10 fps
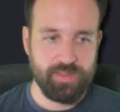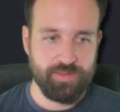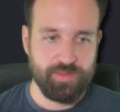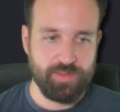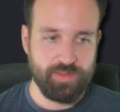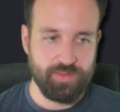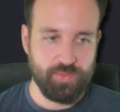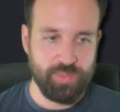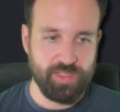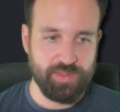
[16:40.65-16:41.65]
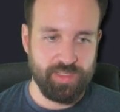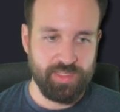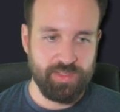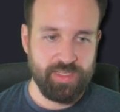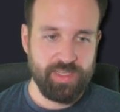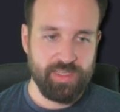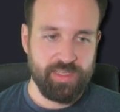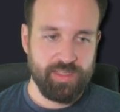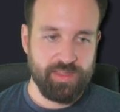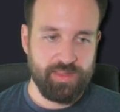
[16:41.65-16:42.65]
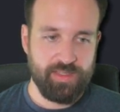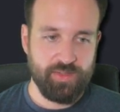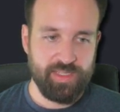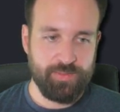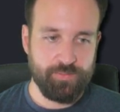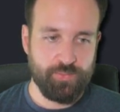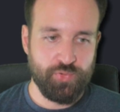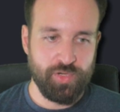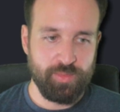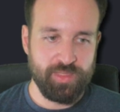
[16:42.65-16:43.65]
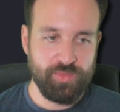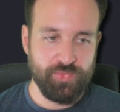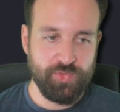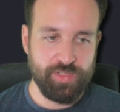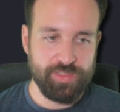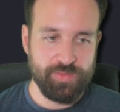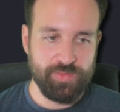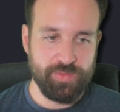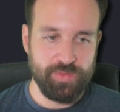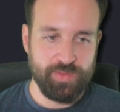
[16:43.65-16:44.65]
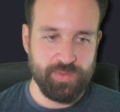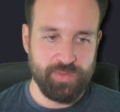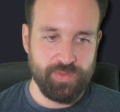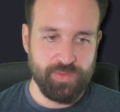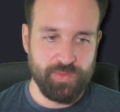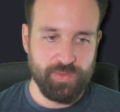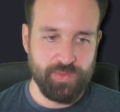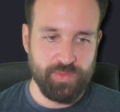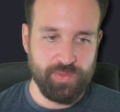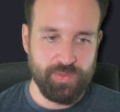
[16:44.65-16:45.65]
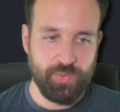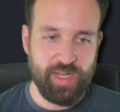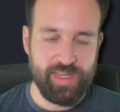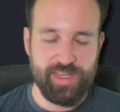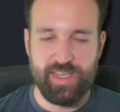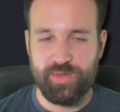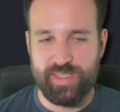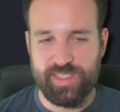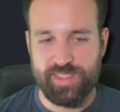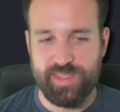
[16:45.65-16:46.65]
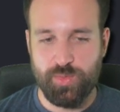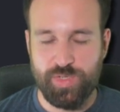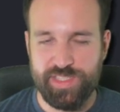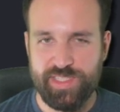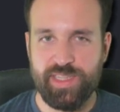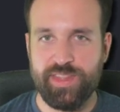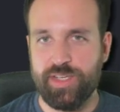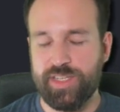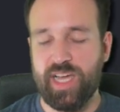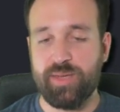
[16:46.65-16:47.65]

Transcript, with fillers: So we got there. The only problem, of course, right now is that we're still not